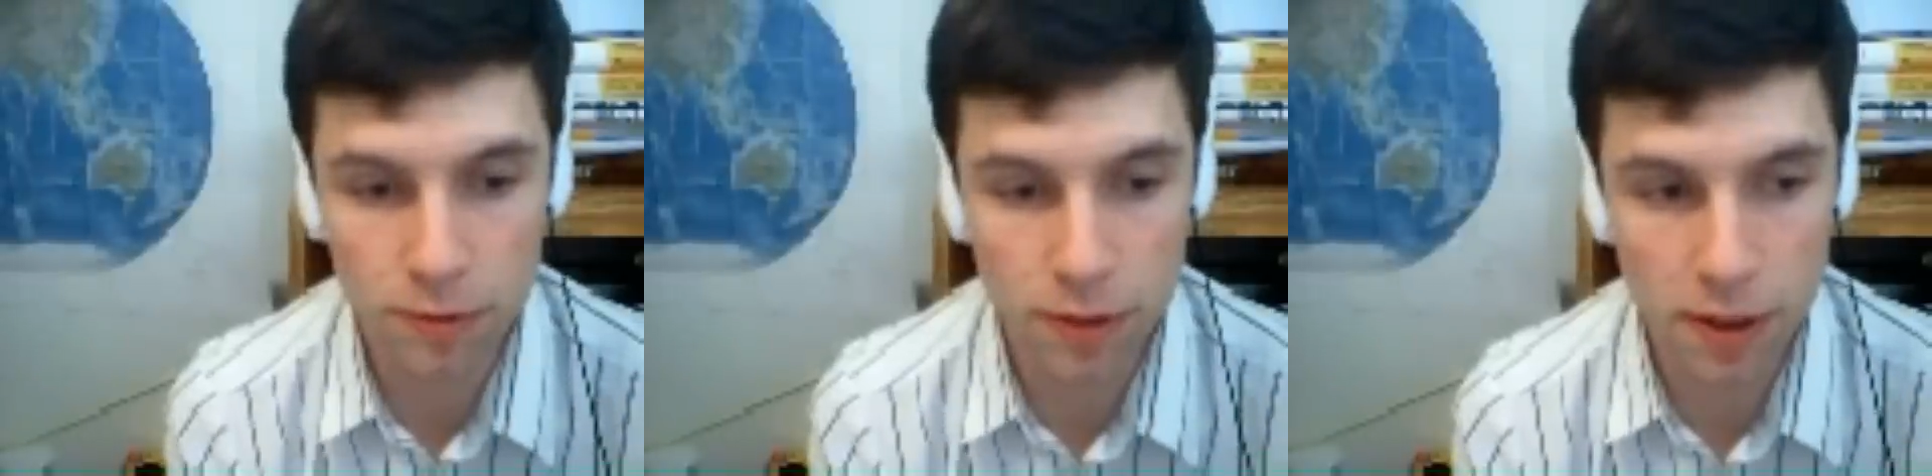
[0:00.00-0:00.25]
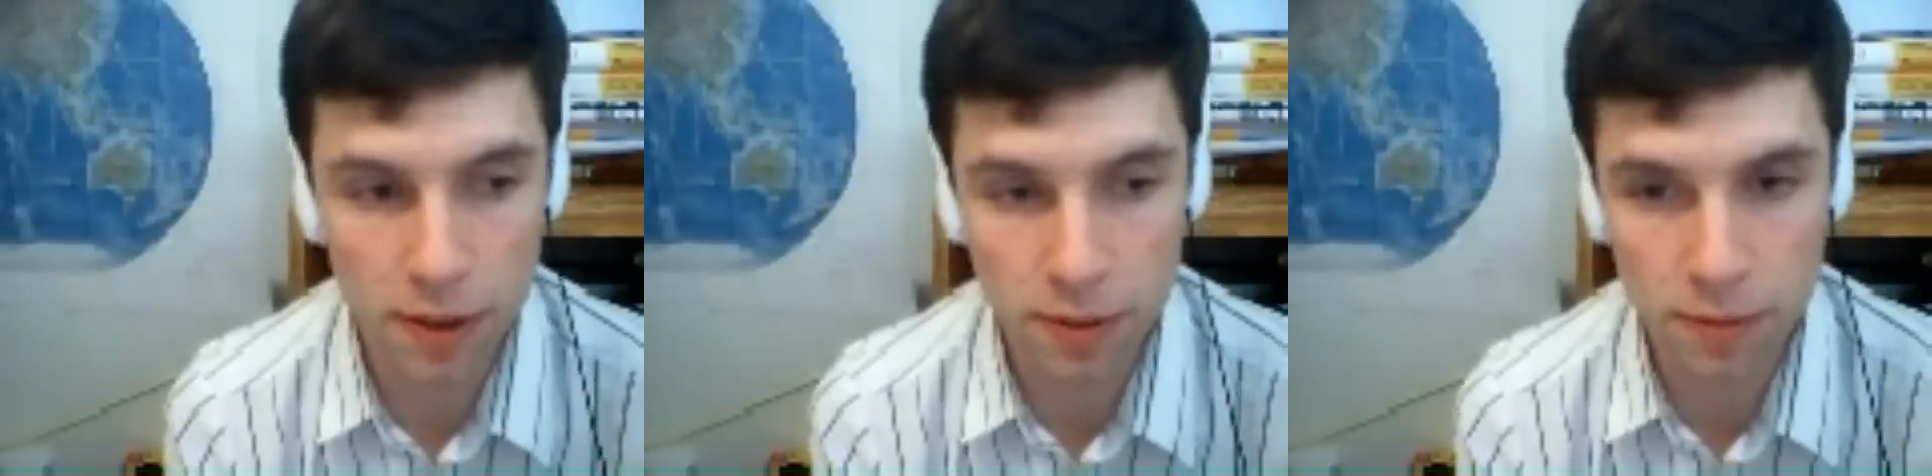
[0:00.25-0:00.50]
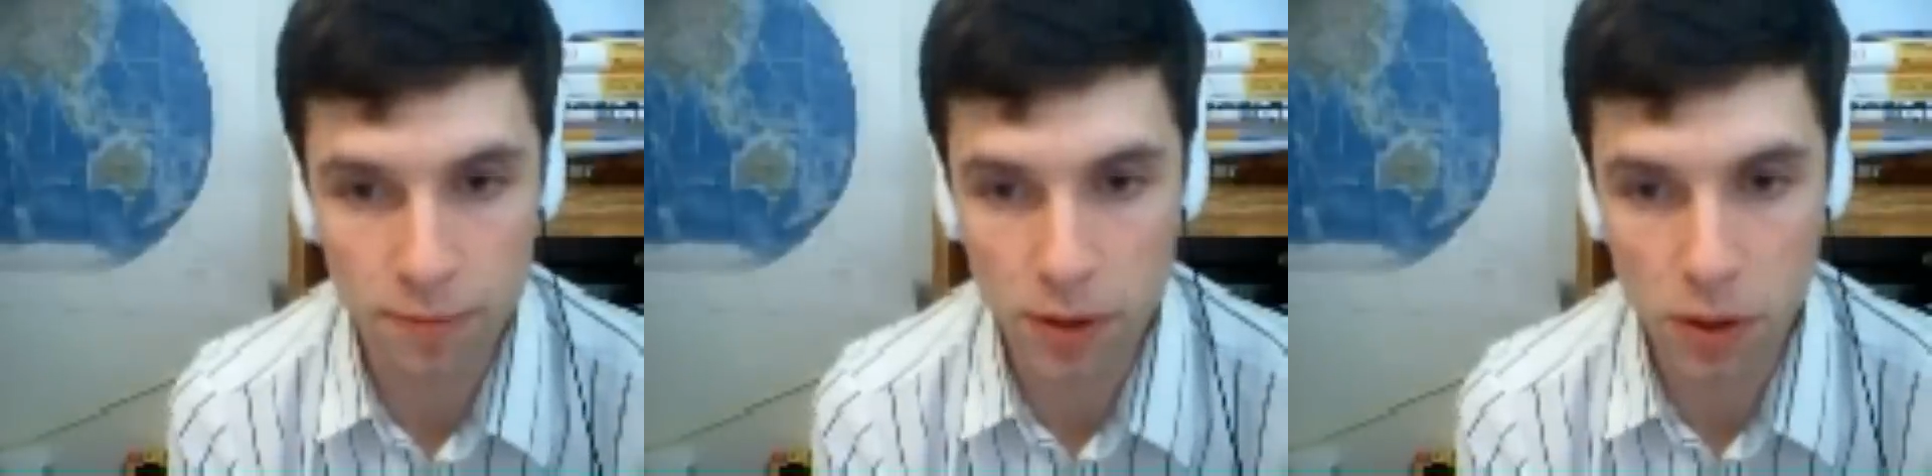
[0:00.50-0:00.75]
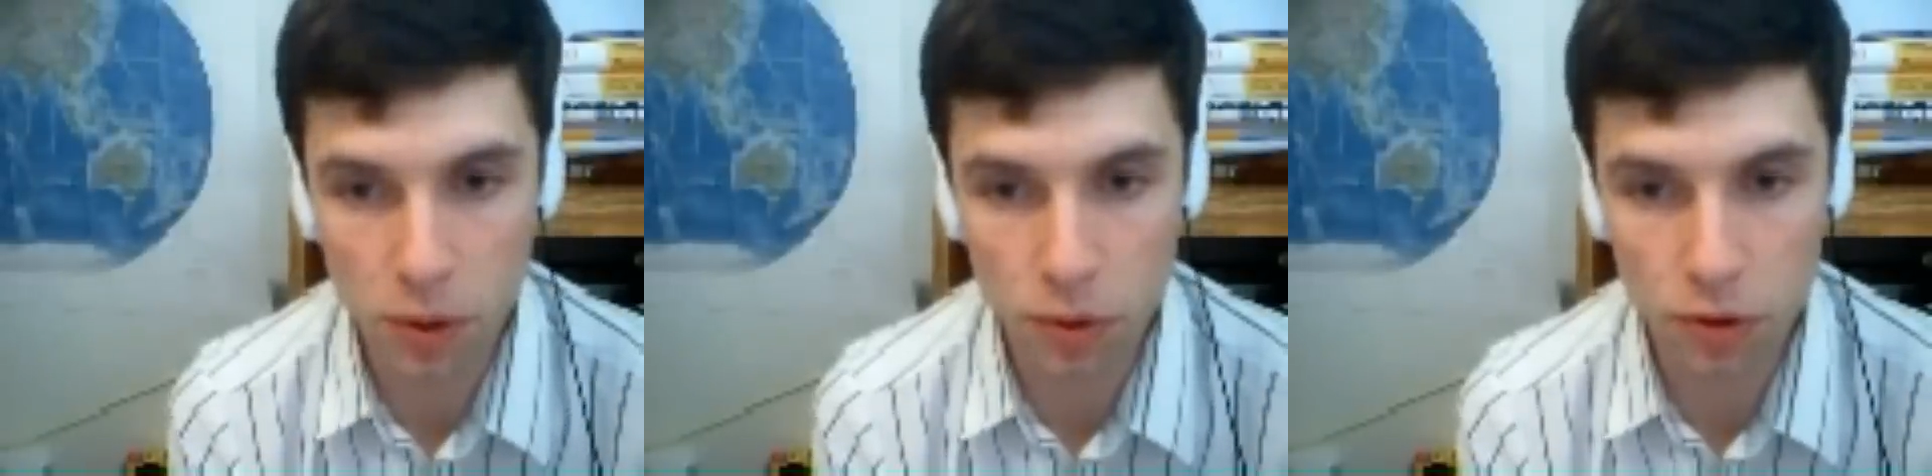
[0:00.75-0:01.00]
done
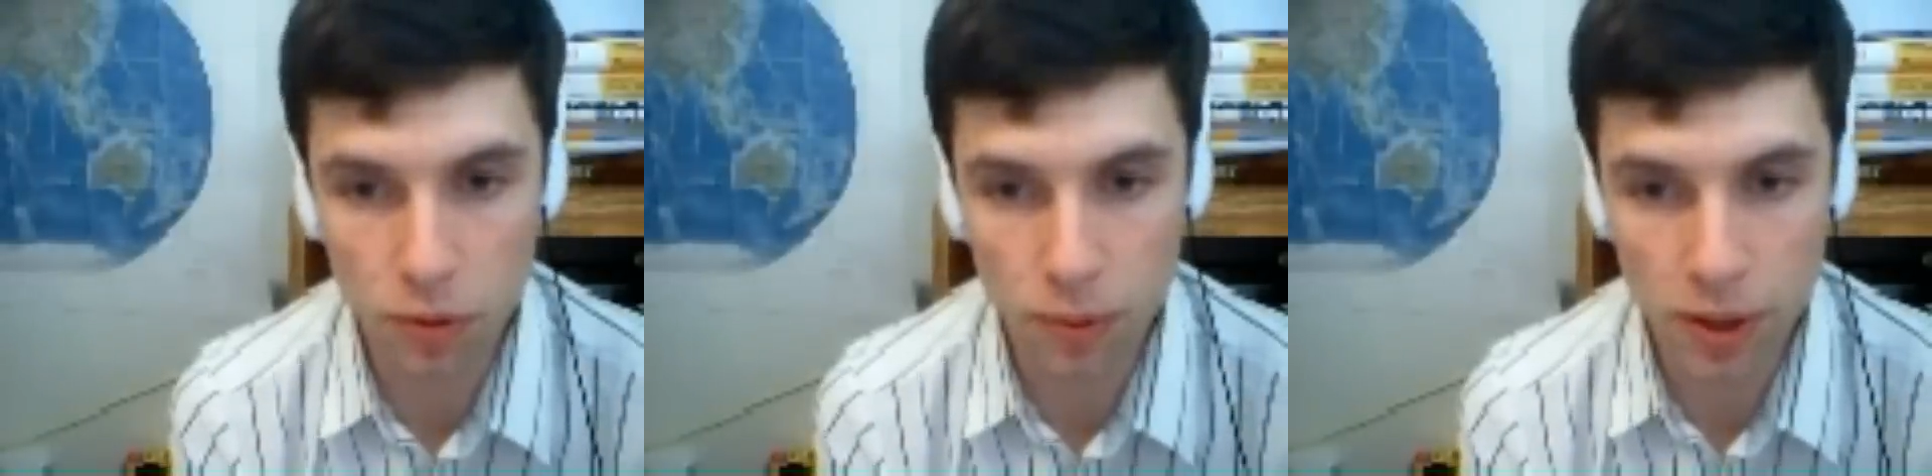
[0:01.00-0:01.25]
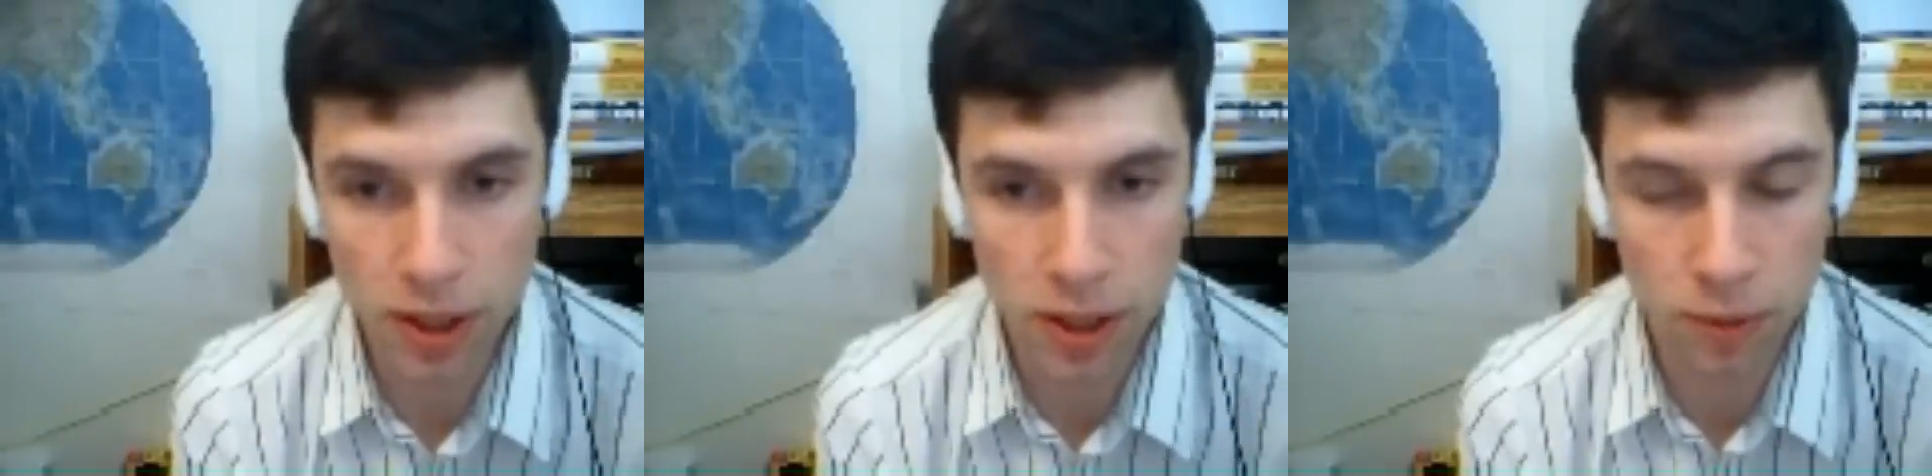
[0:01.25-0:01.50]
videos already,